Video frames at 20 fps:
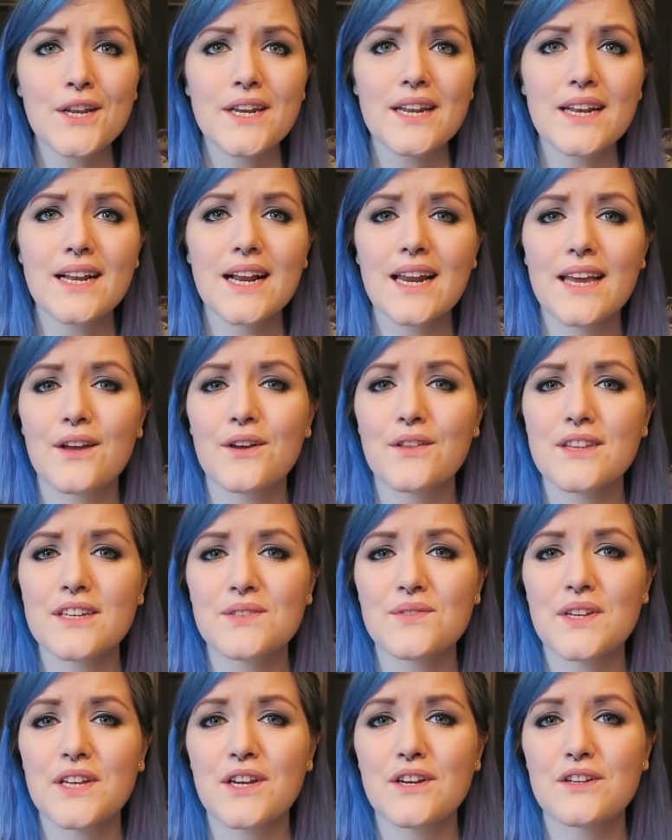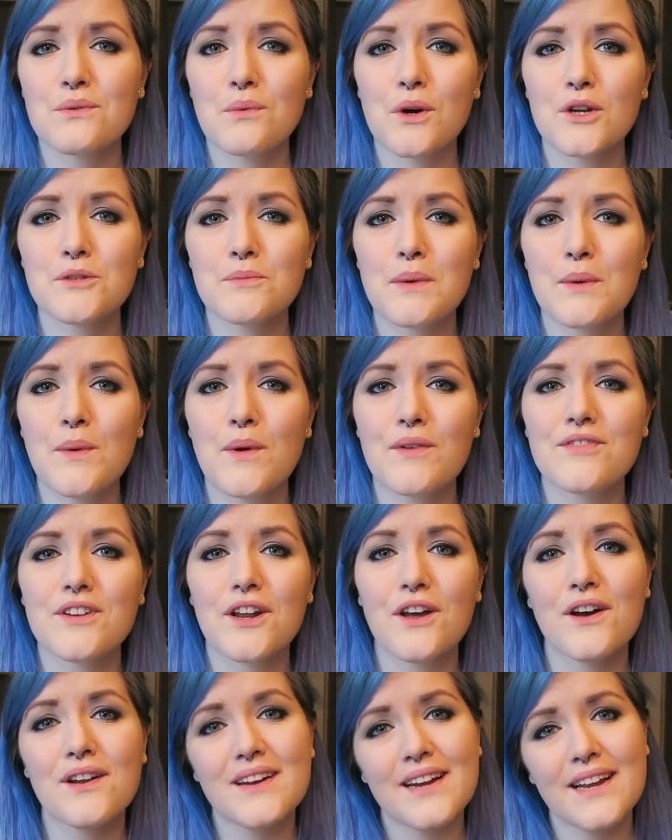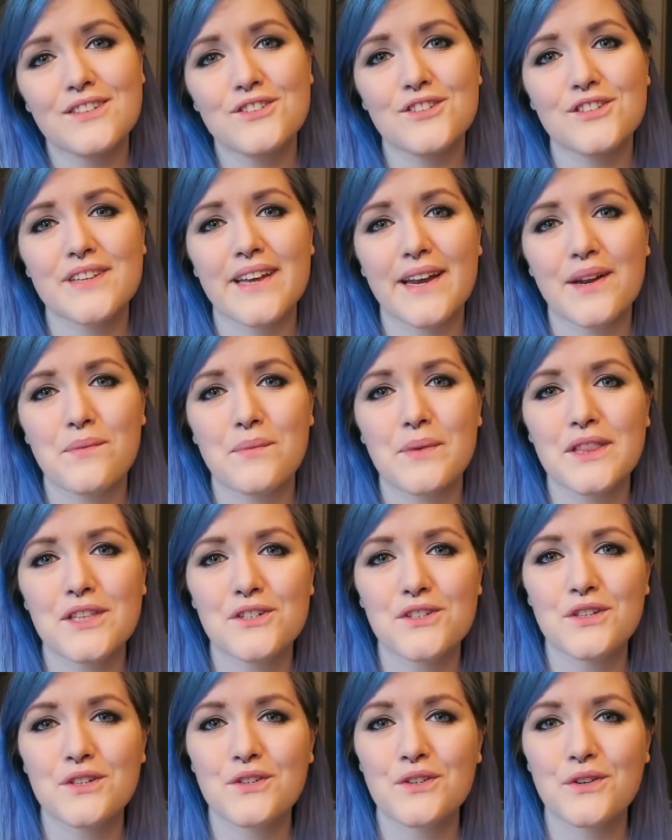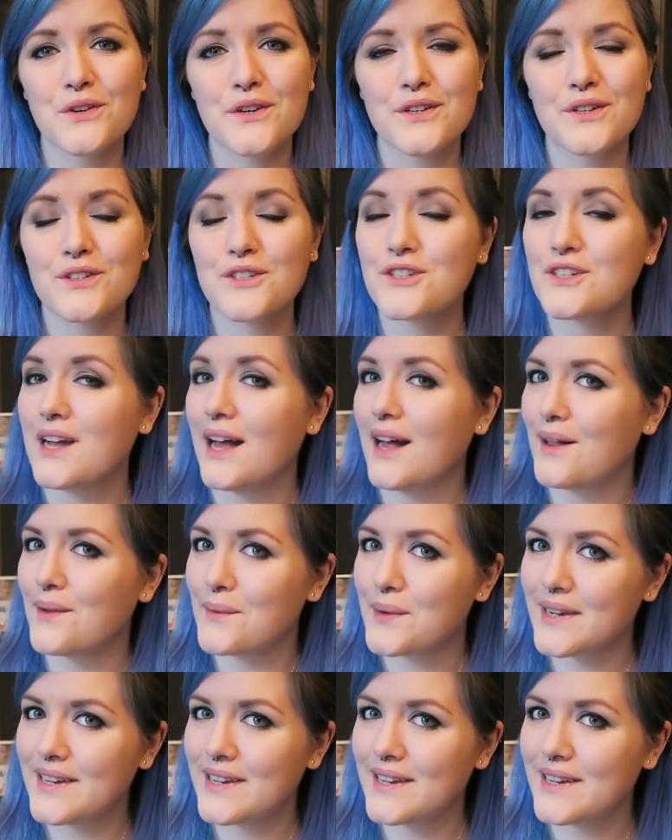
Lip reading: you didn't click on this video to watch me waffle on. Let's just get on with the tutorial, shall